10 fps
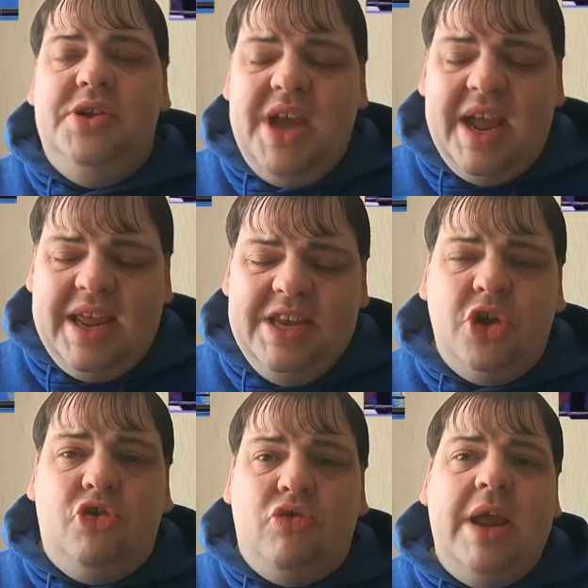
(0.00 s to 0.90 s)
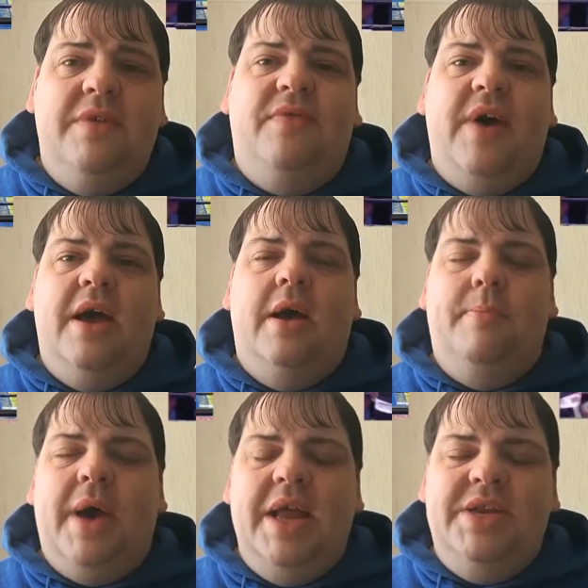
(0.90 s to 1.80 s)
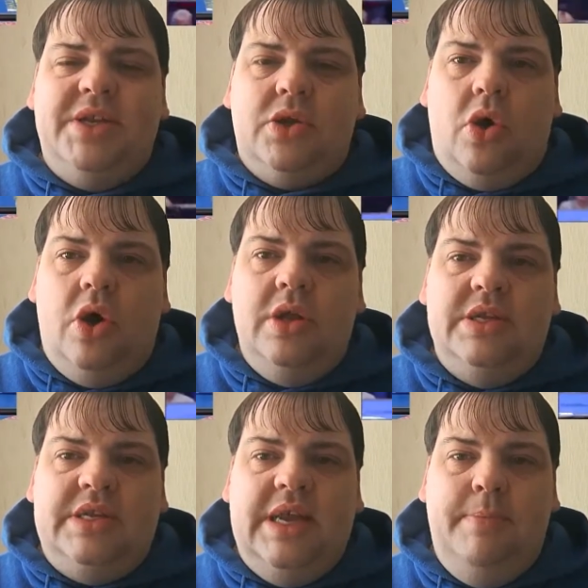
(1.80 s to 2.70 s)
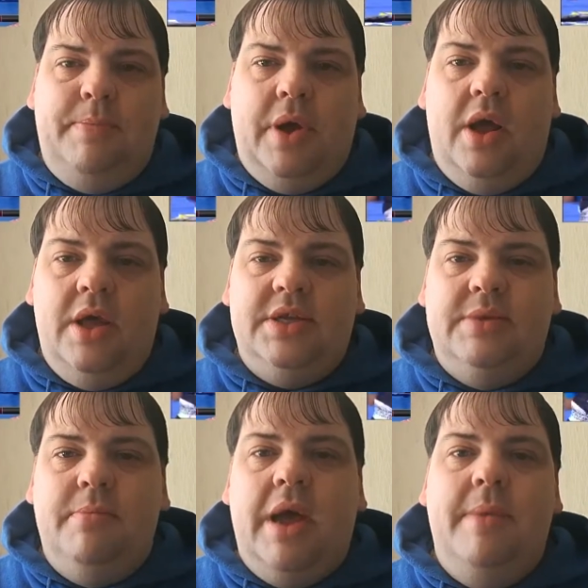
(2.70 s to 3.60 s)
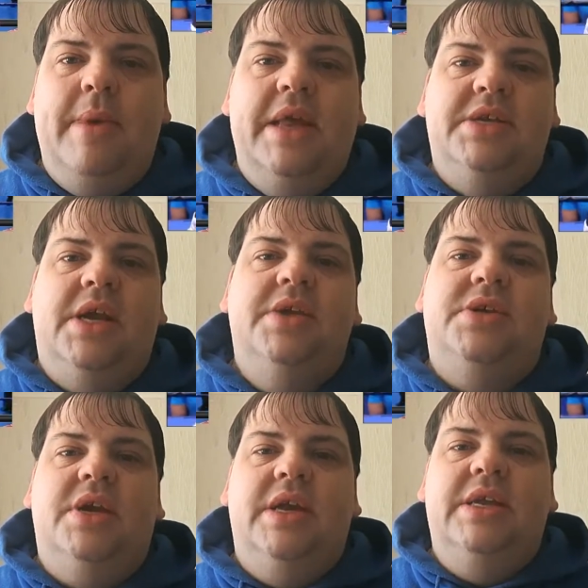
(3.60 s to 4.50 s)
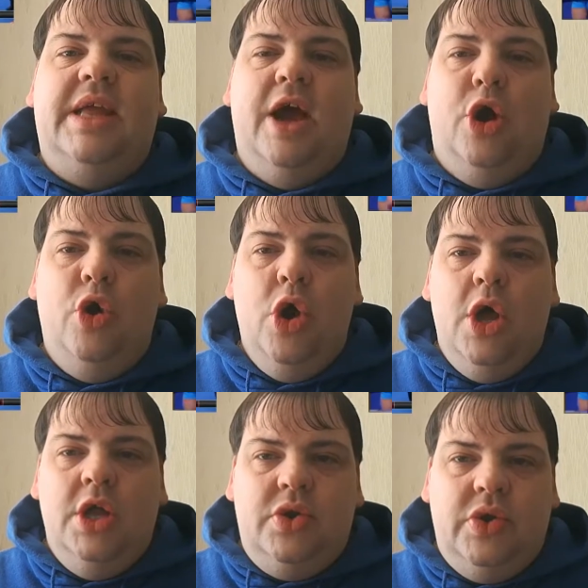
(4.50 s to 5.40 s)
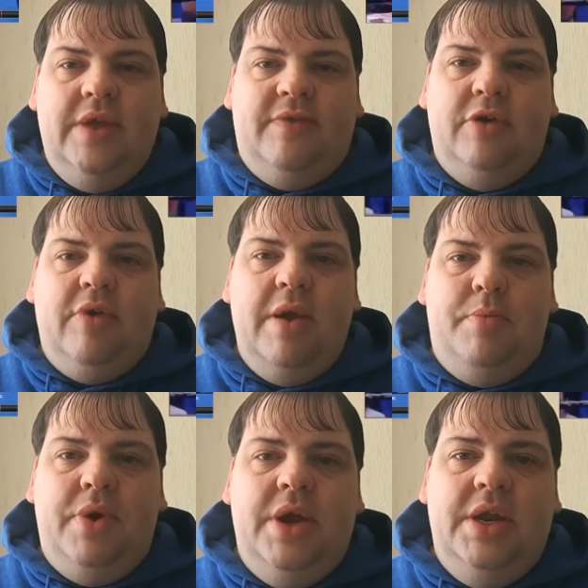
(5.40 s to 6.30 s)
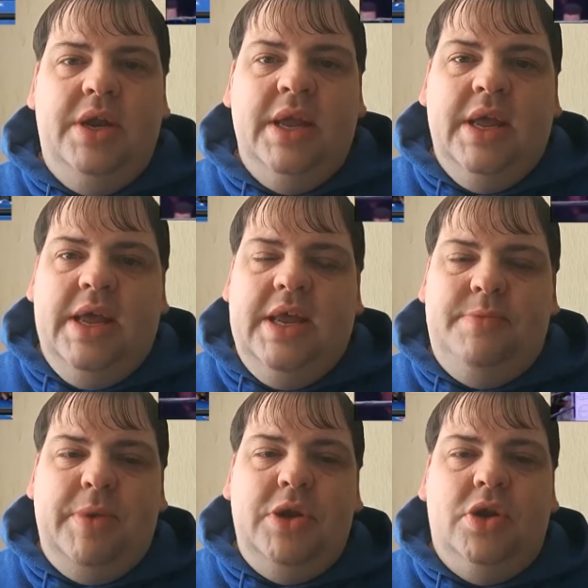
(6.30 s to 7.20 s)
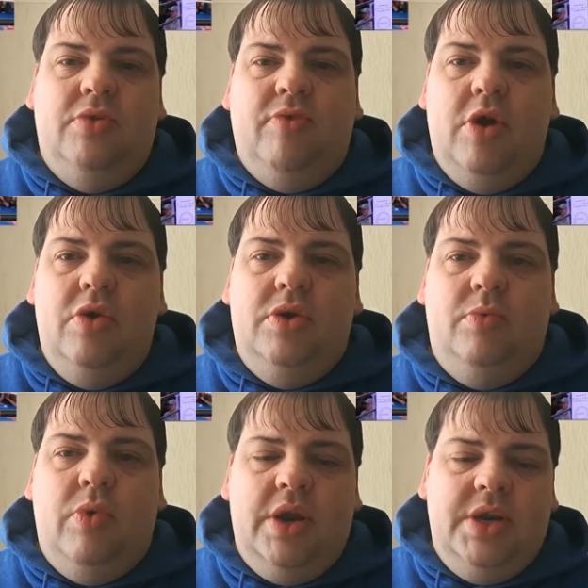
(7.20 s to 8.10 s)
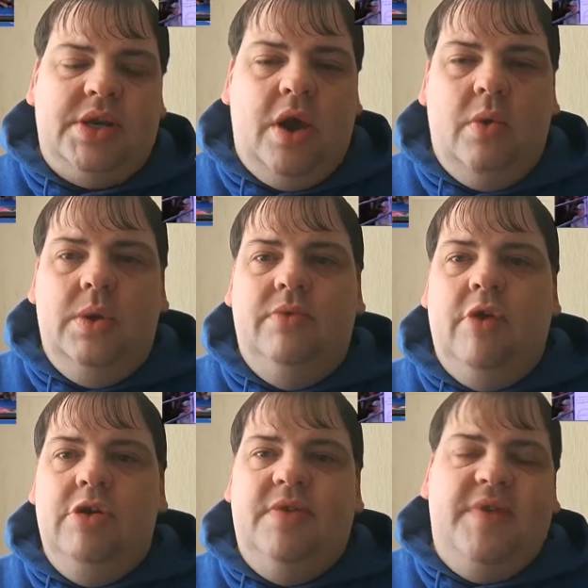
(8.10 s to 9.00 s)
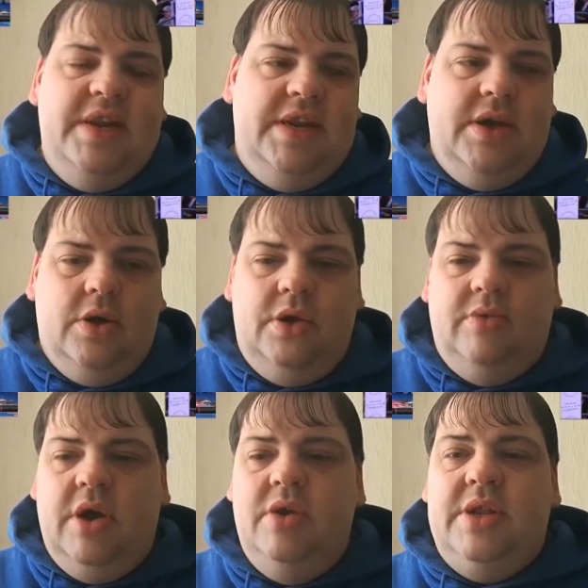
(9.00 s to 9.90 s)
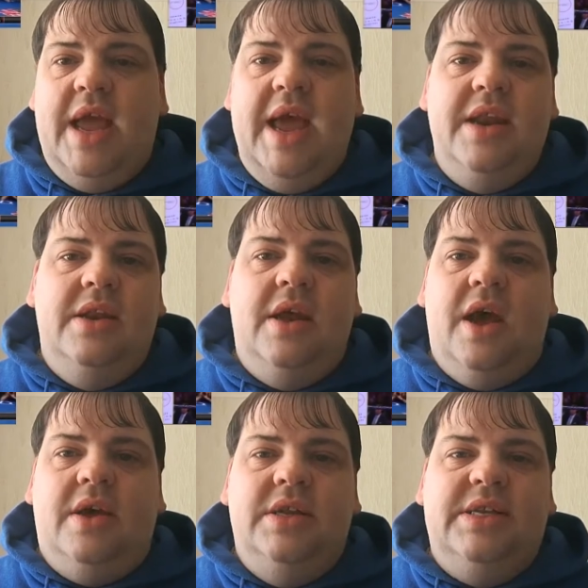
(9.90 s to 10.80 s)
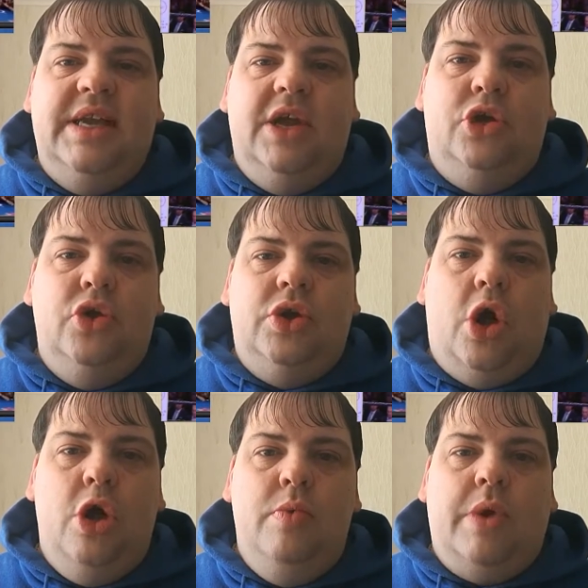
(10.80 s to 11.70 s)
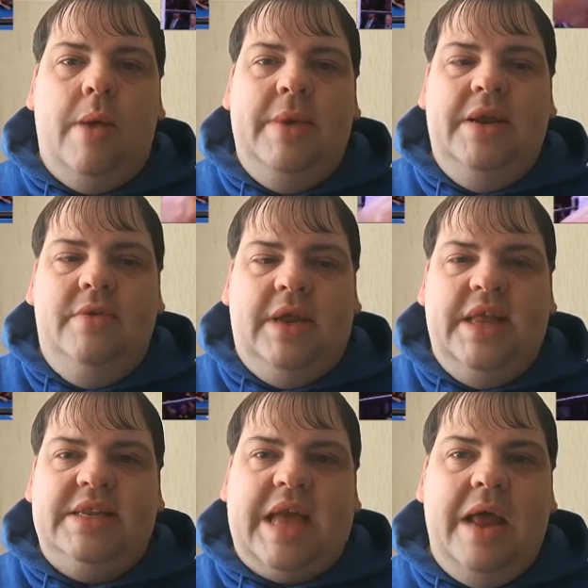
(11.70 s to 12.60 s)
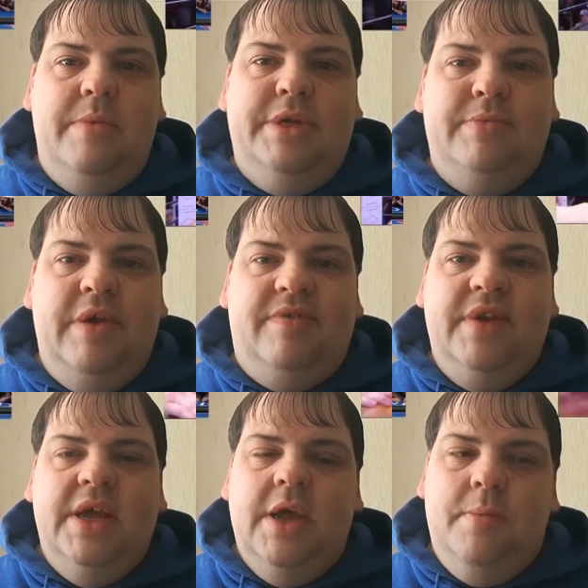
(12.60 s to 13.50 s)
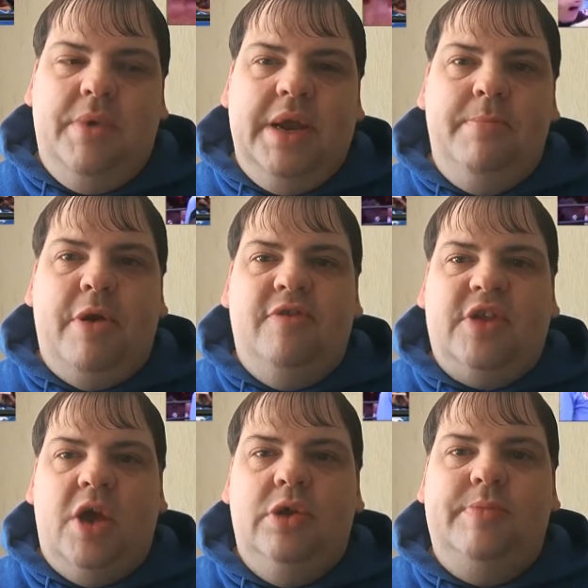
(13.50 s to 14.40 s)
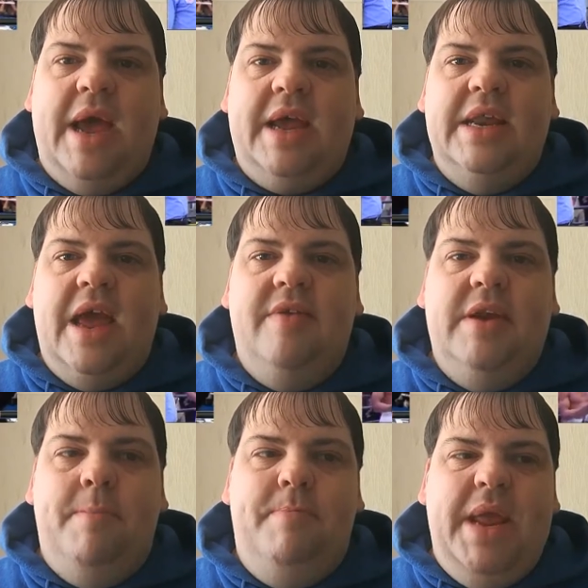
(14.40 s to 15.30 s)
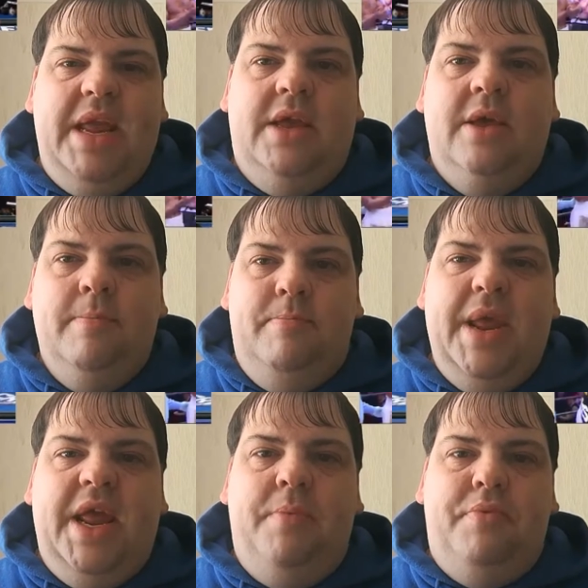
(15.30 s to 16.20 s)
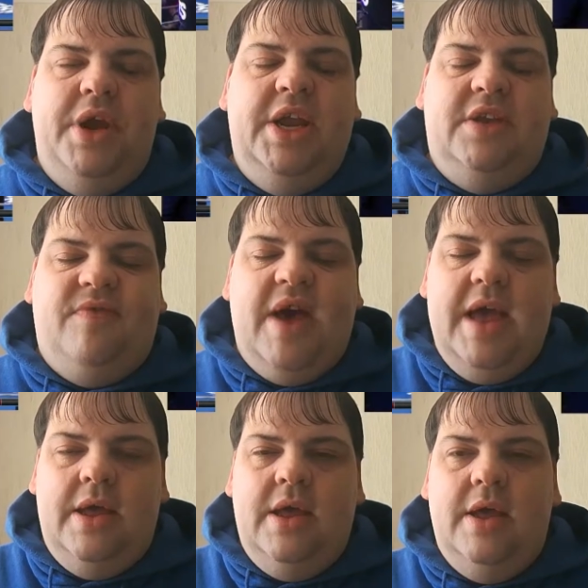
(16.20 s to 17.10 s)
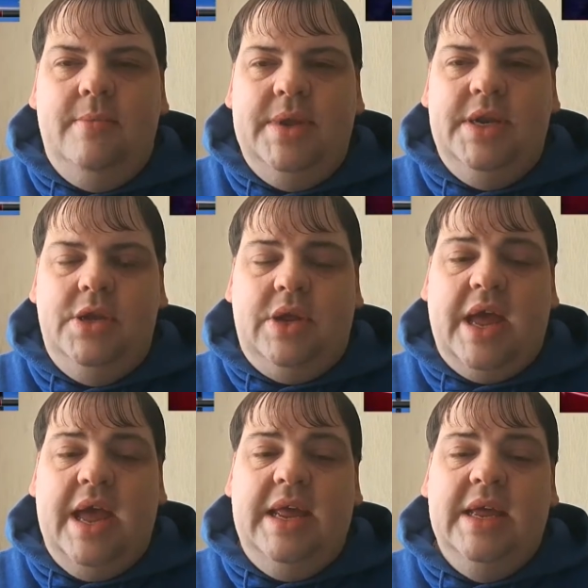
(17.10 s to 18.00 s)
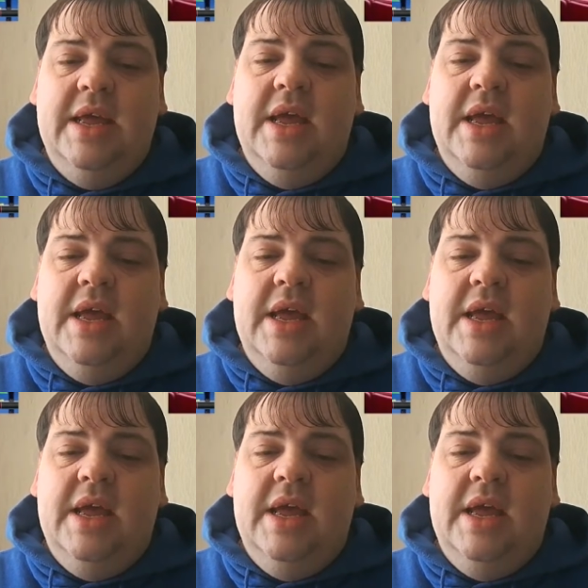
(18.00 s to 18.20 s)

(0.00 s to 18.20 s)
Jack is a great fighter, but I just can't see past my man James Chunky degale doing it for Great Britain. He's been on the road, won the title on the road, defended it on the road, and I could see a good homecoming against Cameron Smith, bringing both titles back and having a big British fight in the UK.